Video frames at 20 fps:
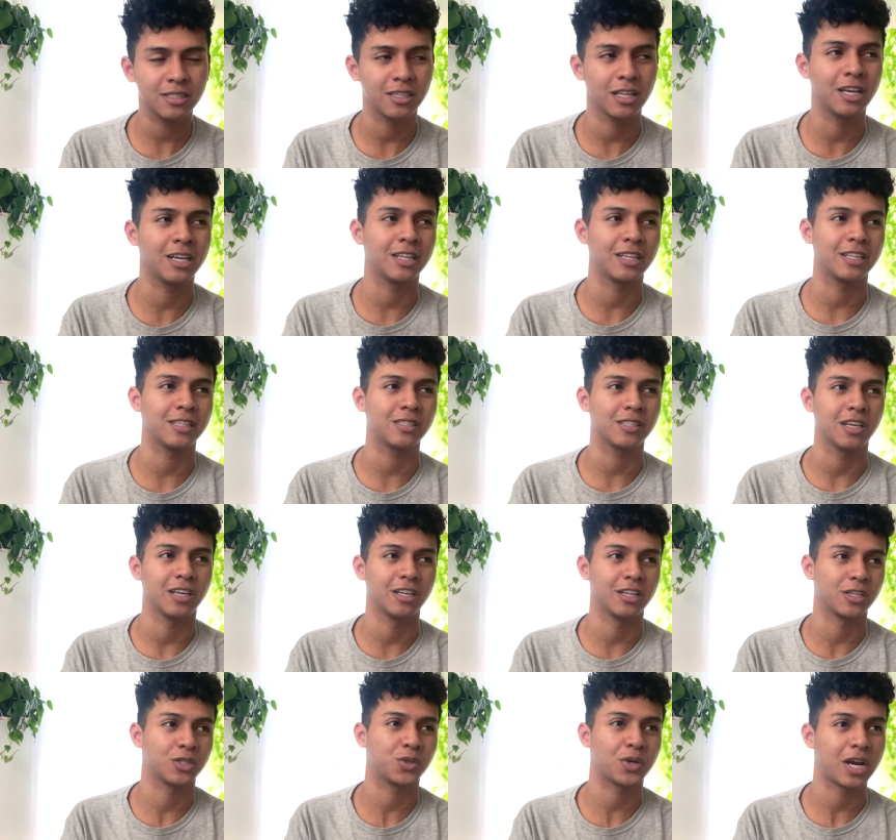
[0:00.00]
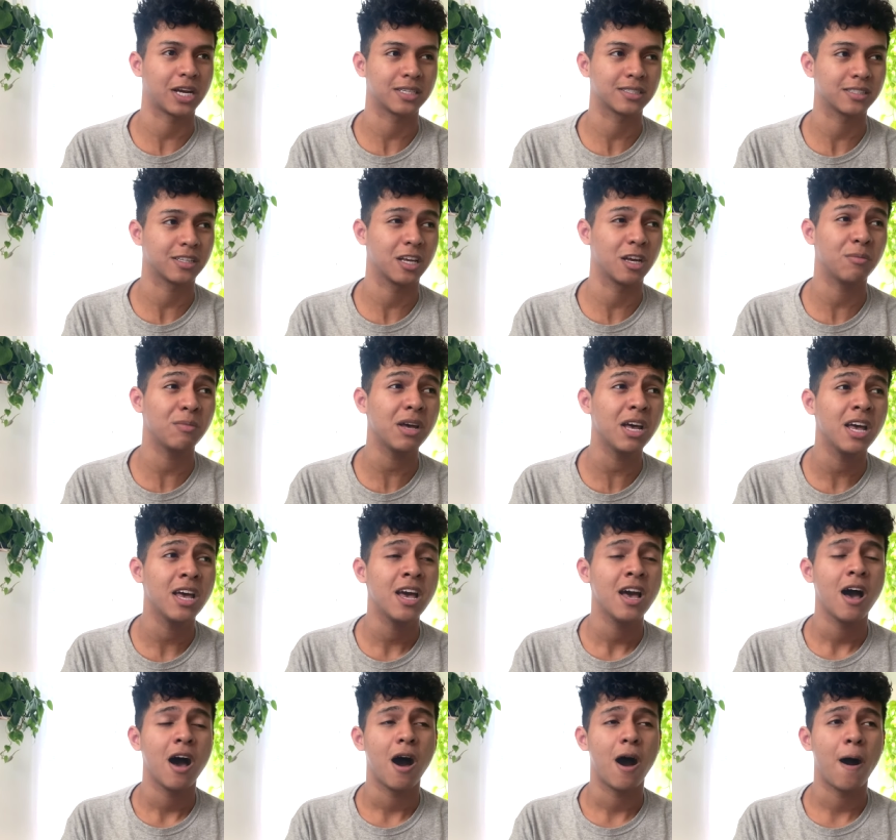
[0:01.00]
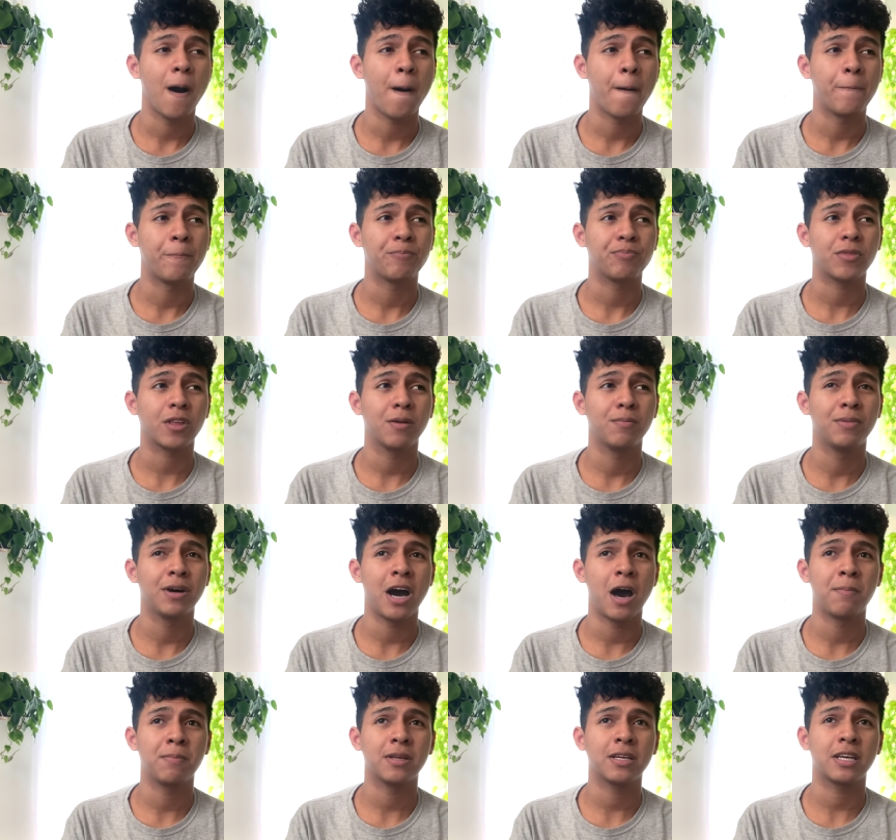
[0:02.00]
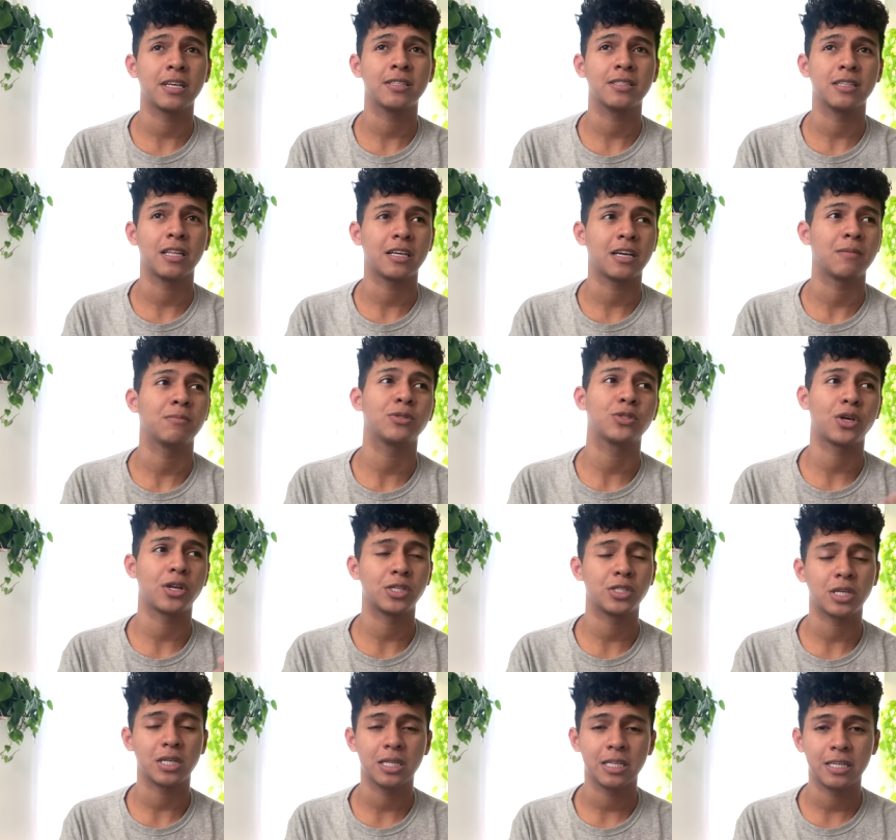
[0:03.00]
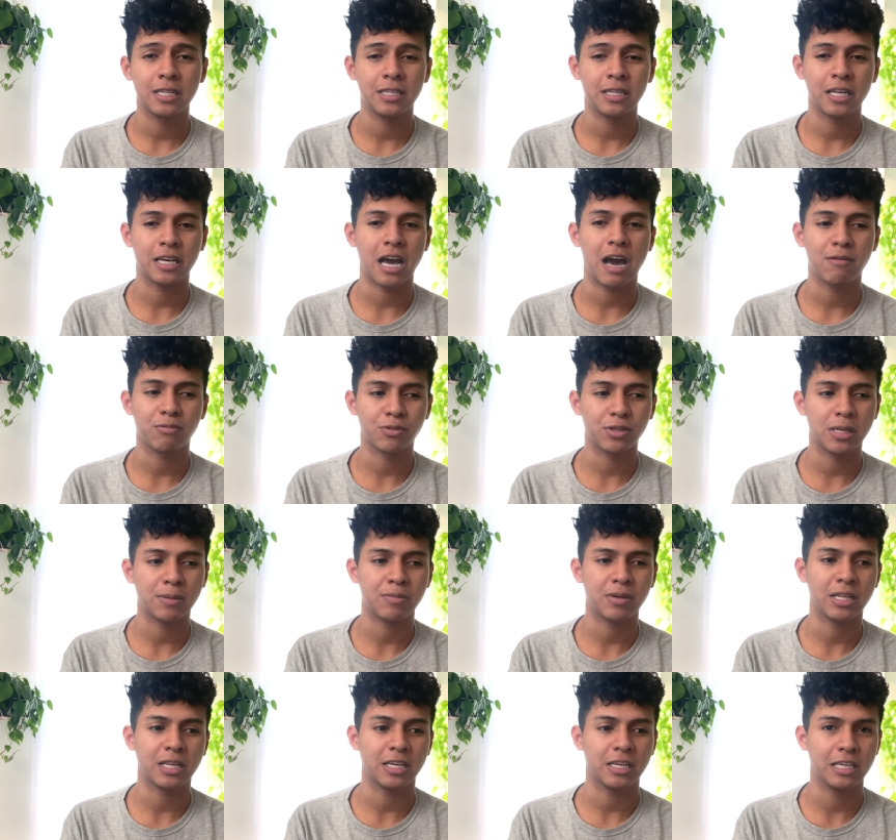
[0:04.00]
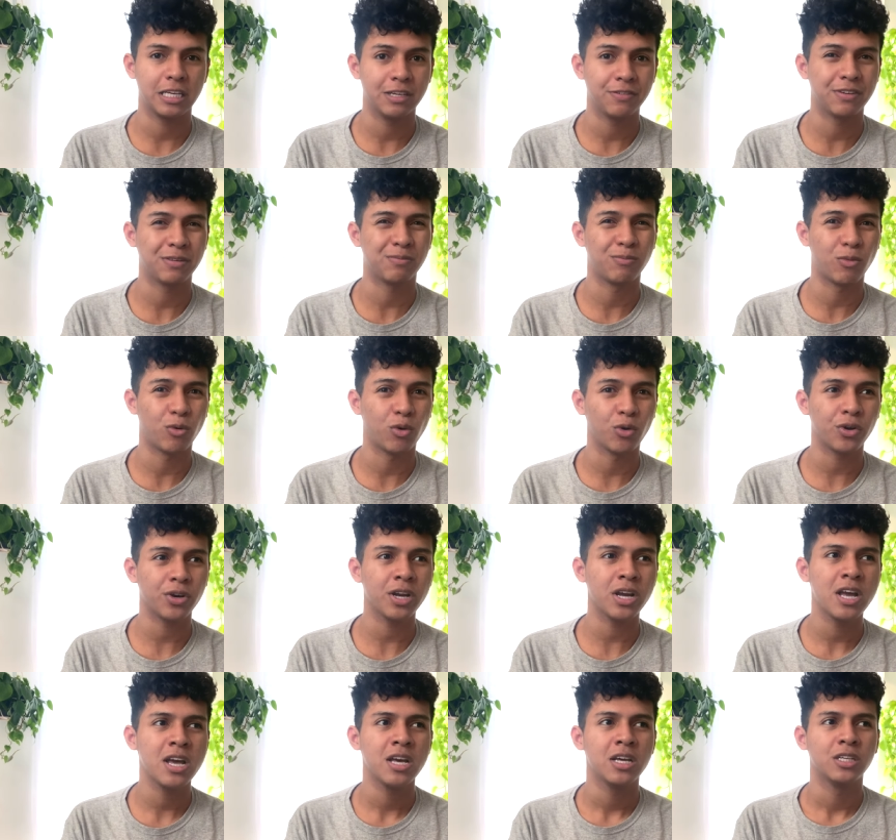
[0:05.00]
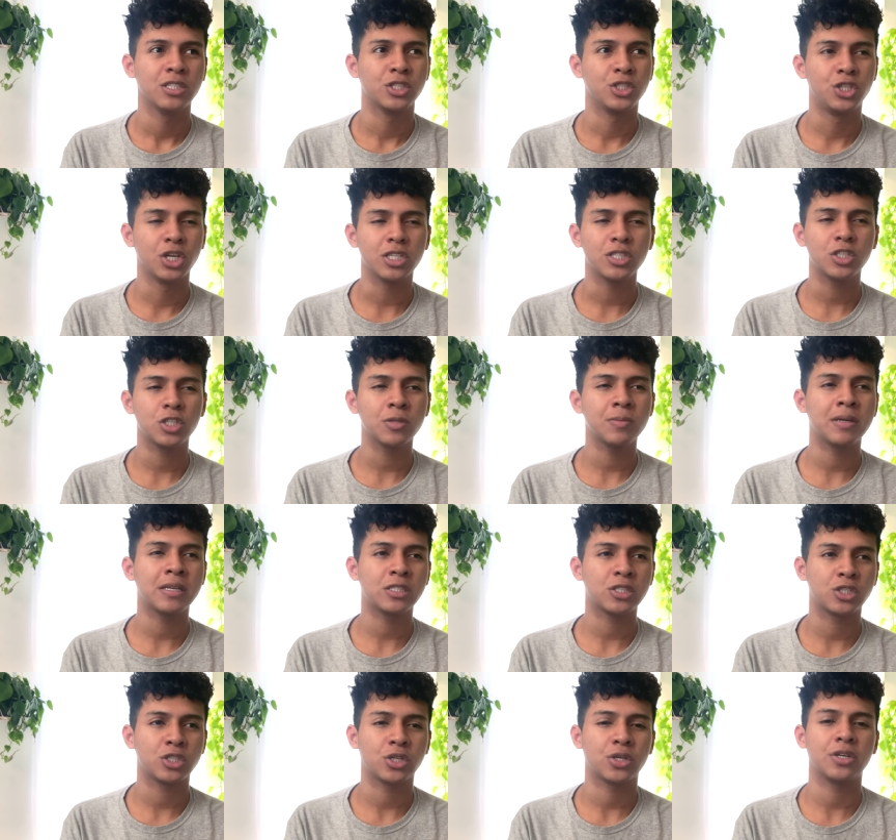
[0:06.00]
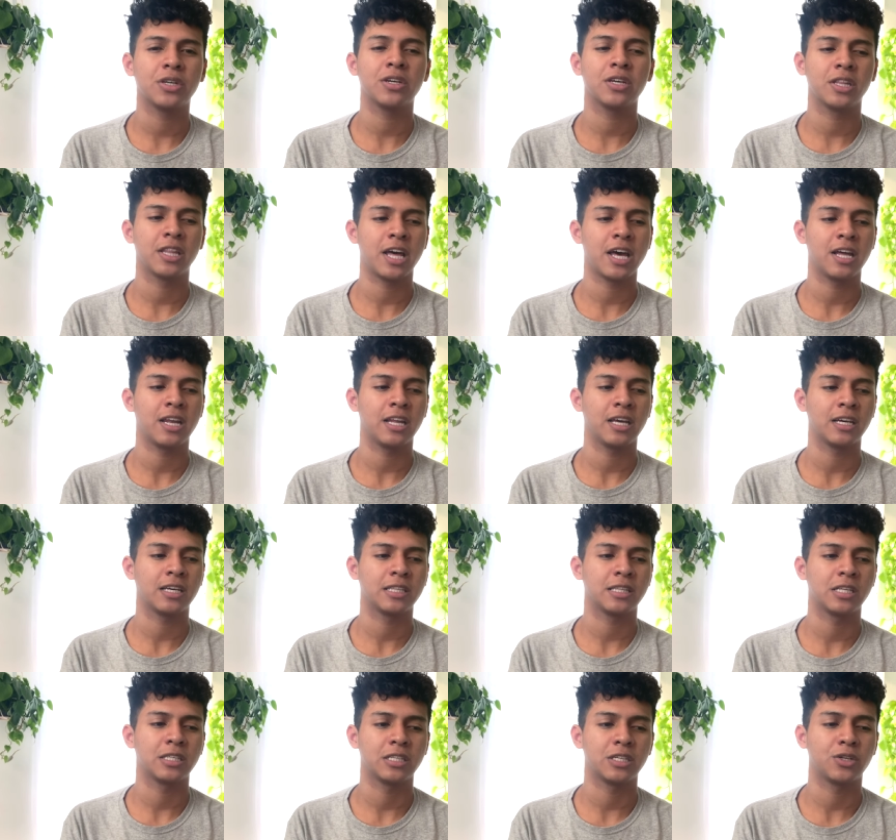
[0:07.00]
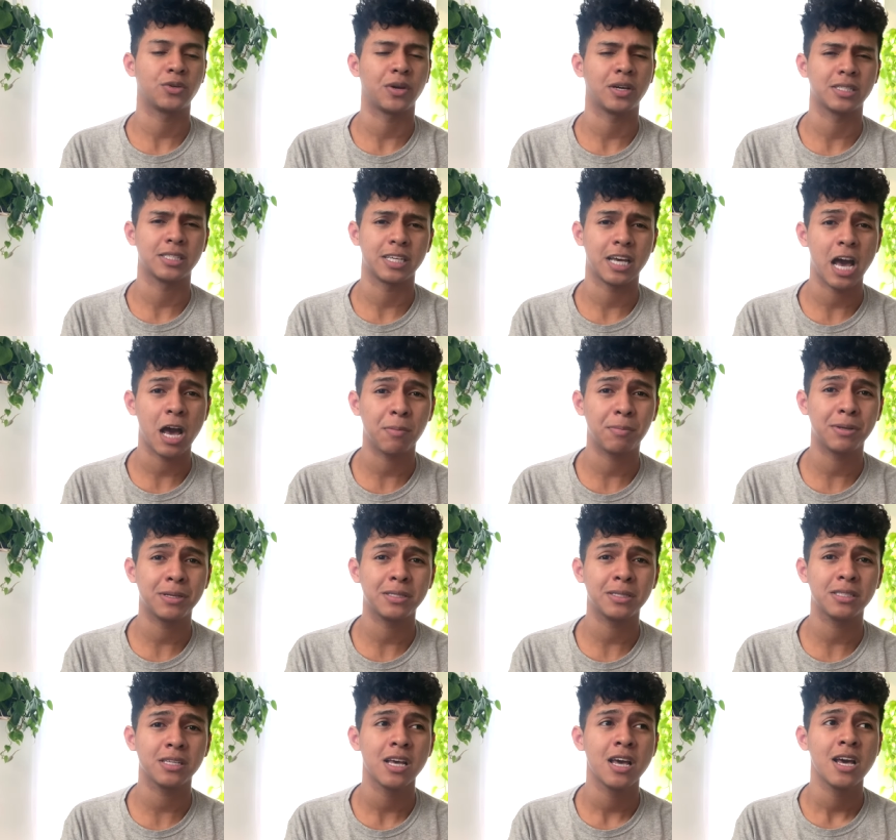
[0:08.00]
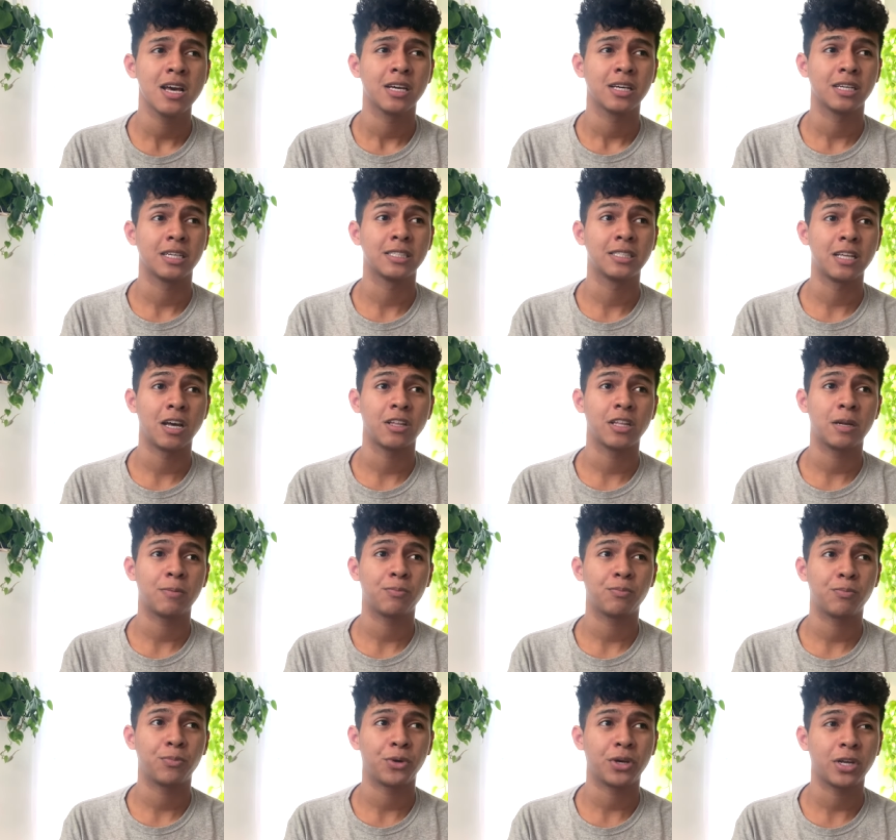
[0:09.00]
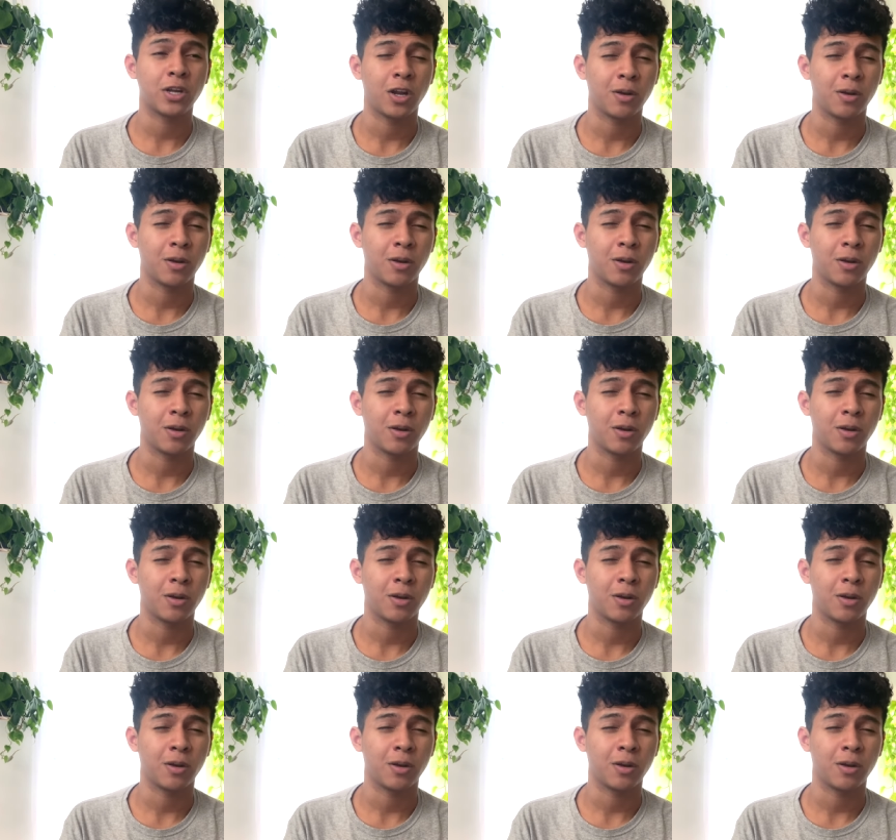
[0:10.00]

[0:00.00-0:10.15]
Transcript: like it attracts them. Um, but I'm like, in, like I'm starting to clean like after them like even more just to make sure that like nothing crazy happens. Cause now that I'm bringing all